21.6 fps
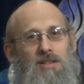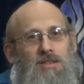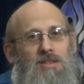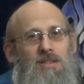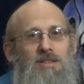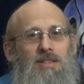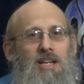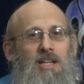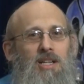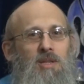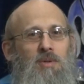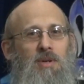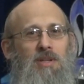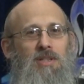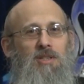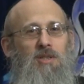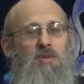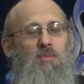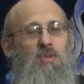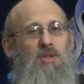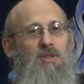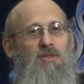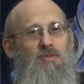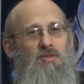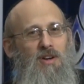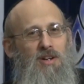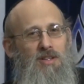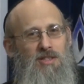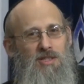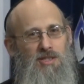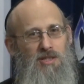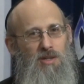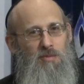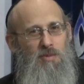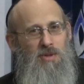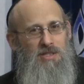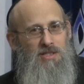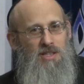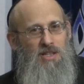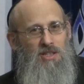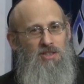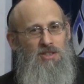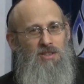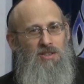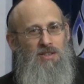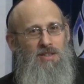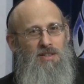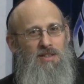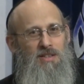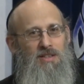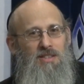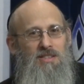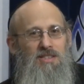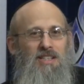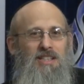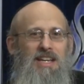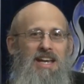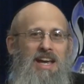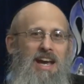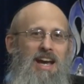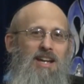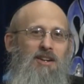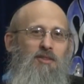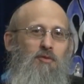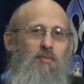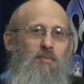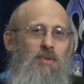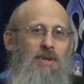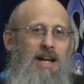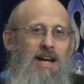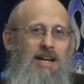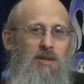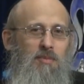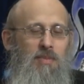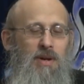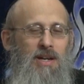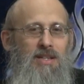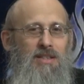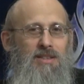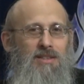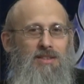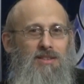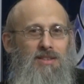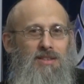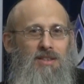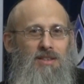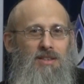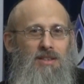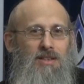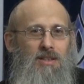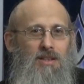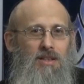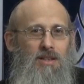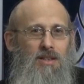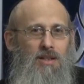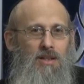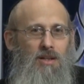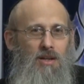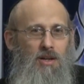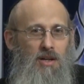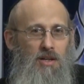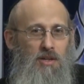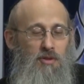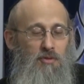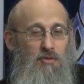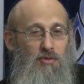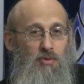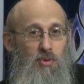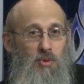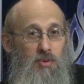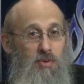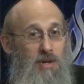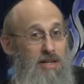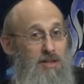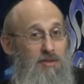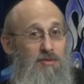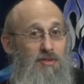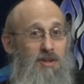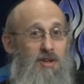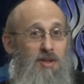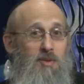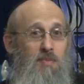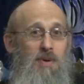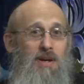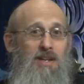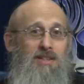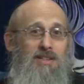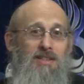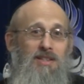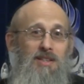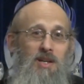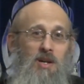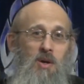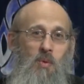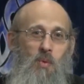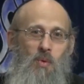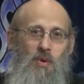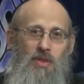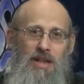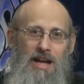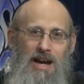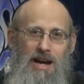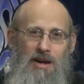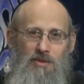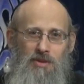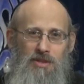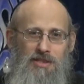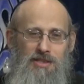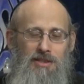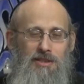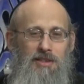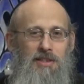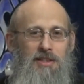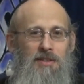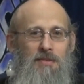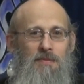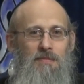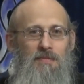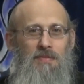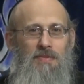to decorate, to beautify the subway station. There's a can of black paint on the floor right in front of the painting without its lid.